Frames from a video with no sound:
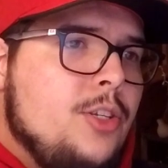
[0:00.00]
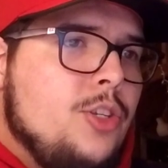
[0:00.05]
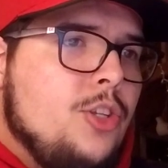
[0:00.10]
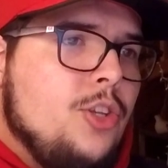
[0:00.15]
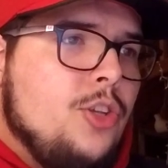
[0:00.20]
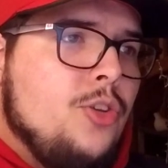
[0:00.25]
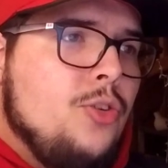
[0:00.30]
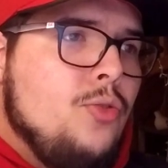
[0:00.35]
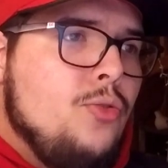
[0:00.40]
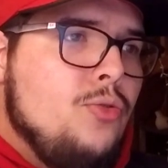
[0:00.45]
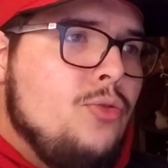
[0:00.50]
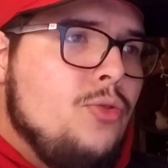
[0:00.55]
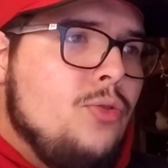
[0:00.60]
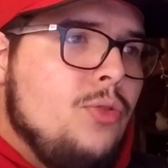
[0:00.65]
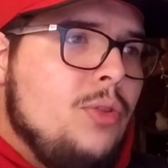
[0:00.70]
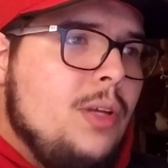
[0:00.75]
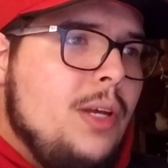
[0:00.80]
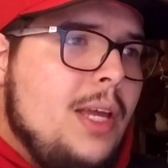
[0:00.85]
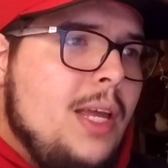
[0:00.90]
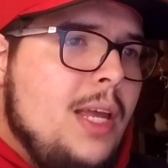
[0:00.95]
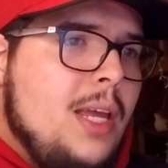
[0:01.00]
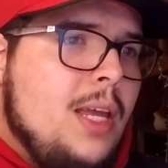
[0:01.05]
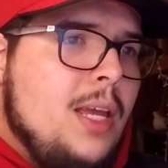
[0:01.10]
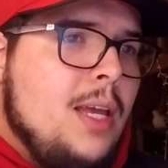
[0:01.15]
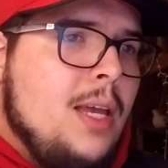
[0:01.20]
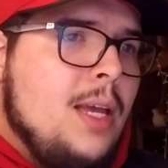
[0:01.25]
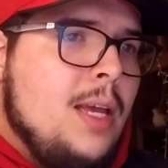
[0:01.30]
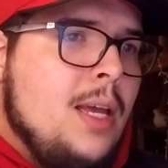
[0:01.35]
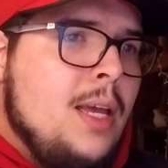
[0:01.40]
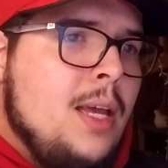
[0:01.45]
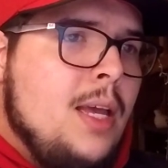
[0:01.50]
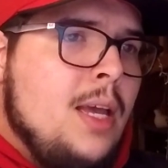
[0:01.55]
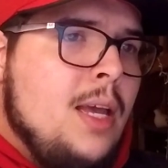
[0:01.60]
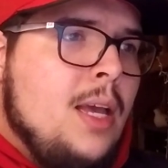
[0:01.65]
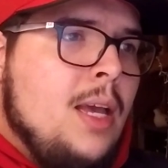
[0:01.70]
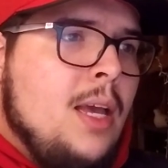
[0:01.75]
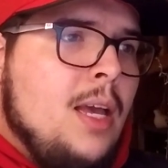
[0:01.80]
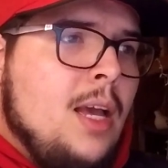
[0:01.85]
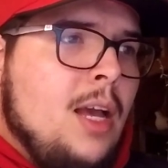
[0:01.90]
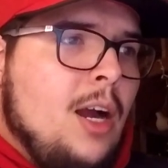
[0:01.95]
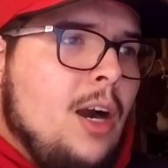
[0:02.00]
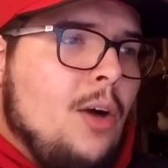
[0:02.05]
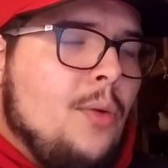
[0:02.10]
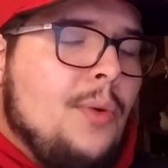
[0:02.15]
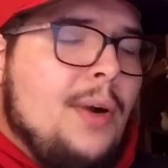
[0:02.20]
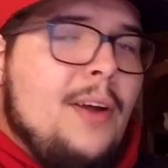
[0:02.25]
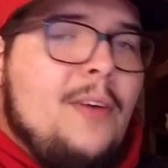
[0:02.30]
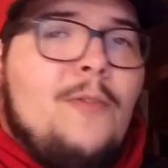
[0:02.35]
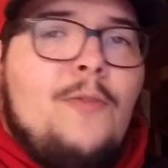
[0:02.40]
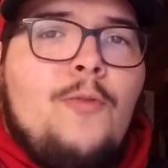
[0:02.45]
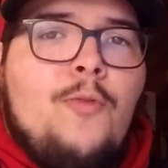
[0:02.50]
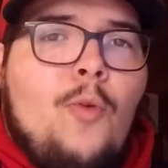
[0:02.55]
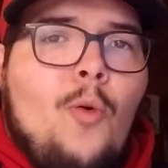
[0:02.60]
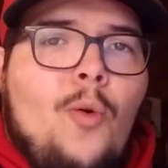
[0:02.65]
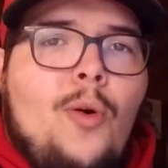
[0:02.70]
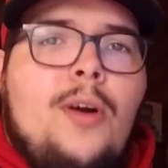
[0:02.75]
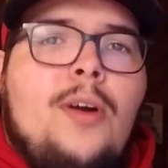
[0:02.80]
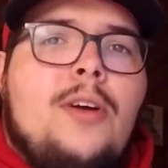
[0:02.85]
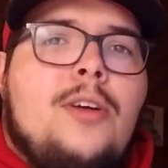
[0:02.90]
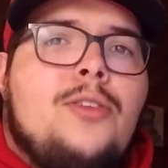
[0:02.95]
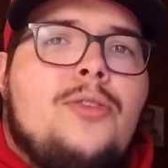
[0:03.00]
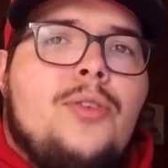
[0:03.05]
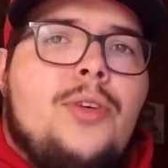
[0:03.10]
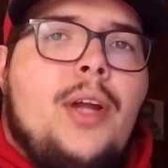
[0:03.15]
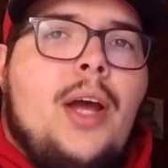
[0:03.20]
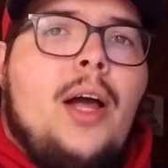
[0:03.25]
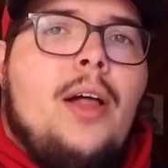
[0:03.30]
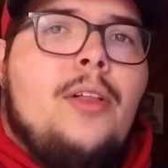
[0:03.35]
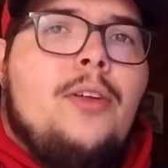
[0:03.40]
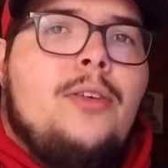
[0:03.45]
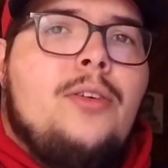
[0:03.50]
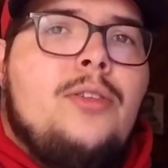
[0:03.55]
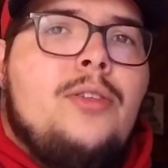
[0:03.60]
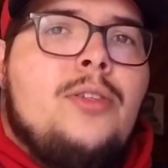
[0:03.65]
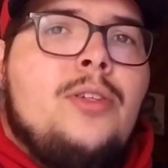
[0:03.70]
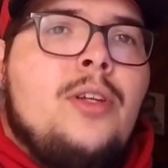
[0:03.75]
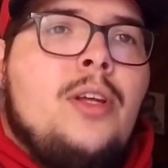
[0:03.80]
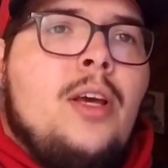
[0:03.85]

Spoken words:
usually around $400.